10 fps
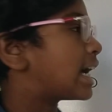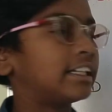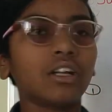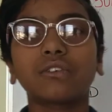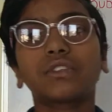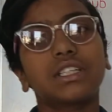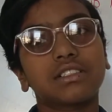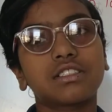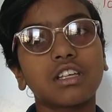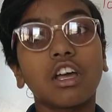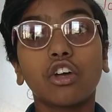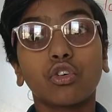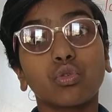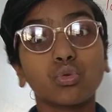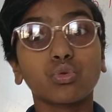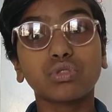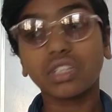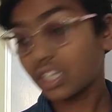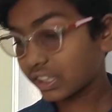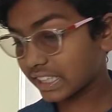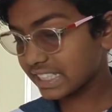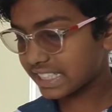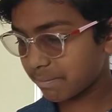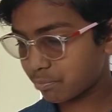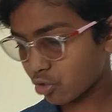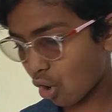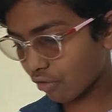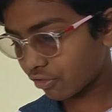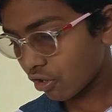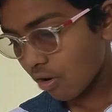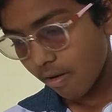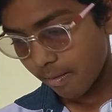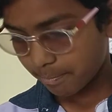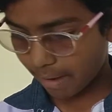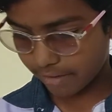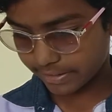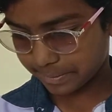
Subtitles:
of things, using the concept of power.